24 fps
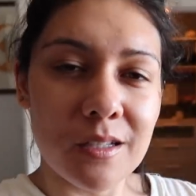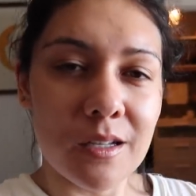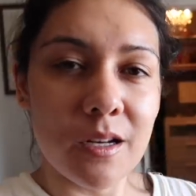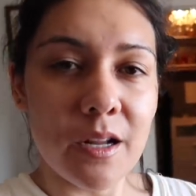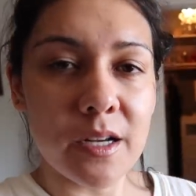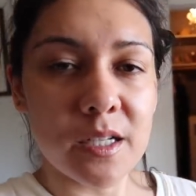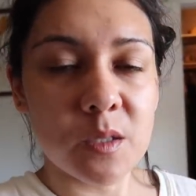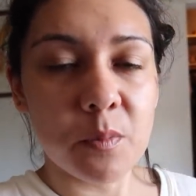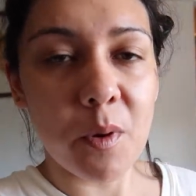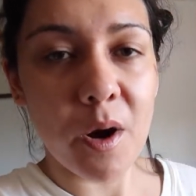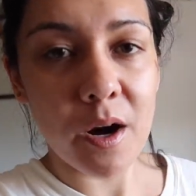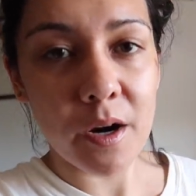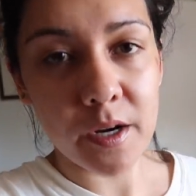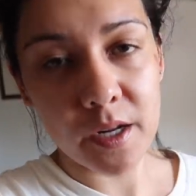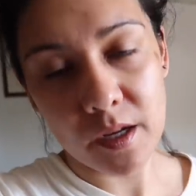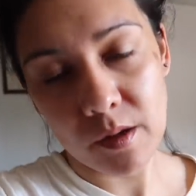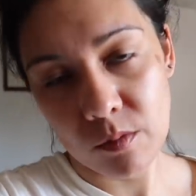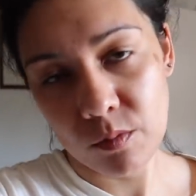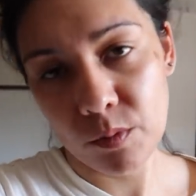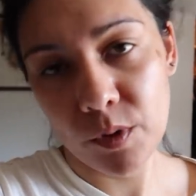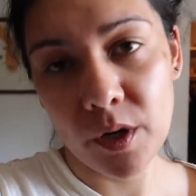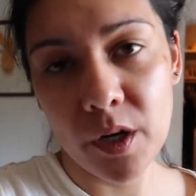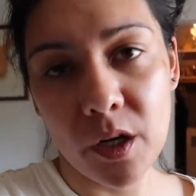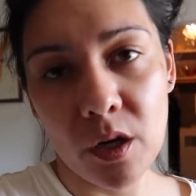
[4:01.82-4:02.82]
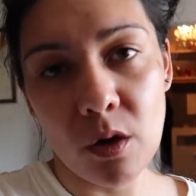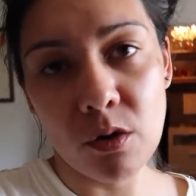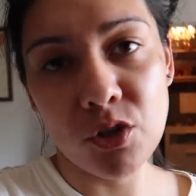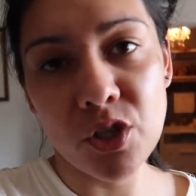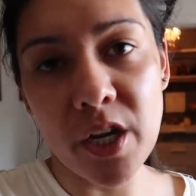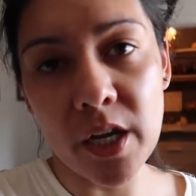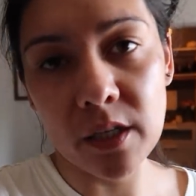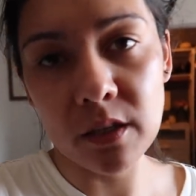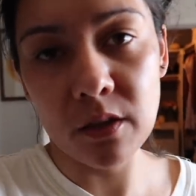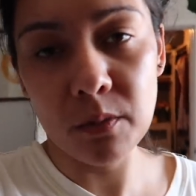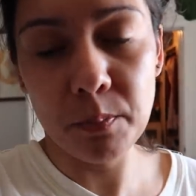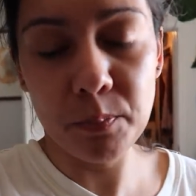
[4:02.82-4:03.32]
to the next party. We're gonna go
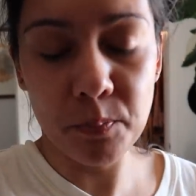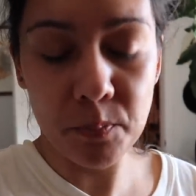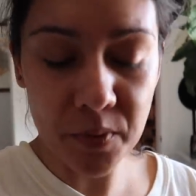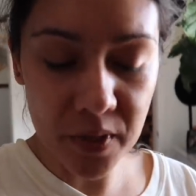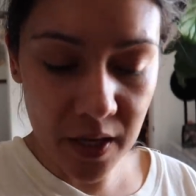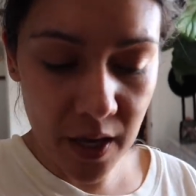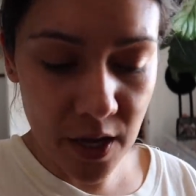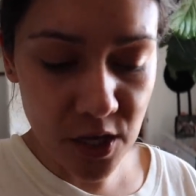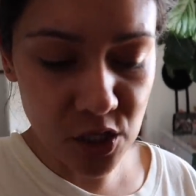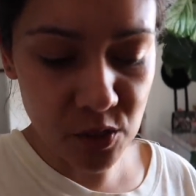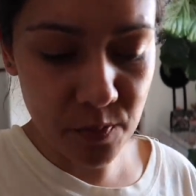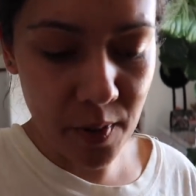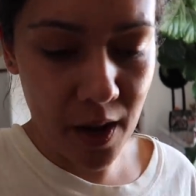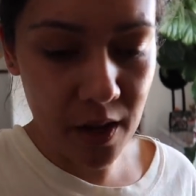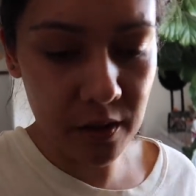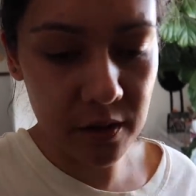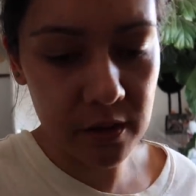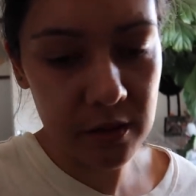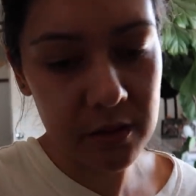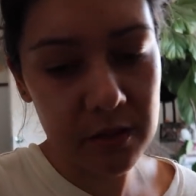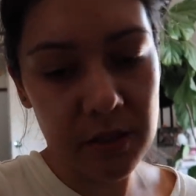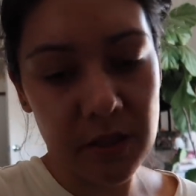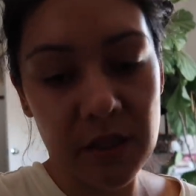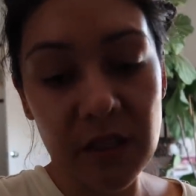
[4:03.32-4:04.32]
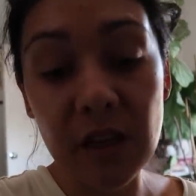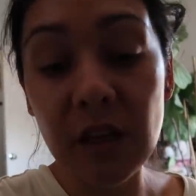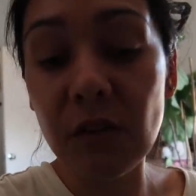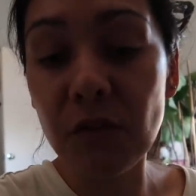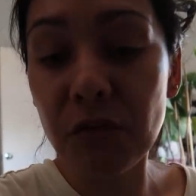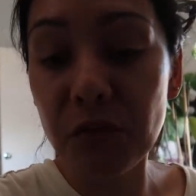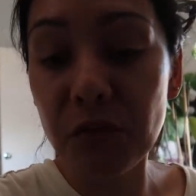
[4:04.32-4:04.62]
check the pH balance in the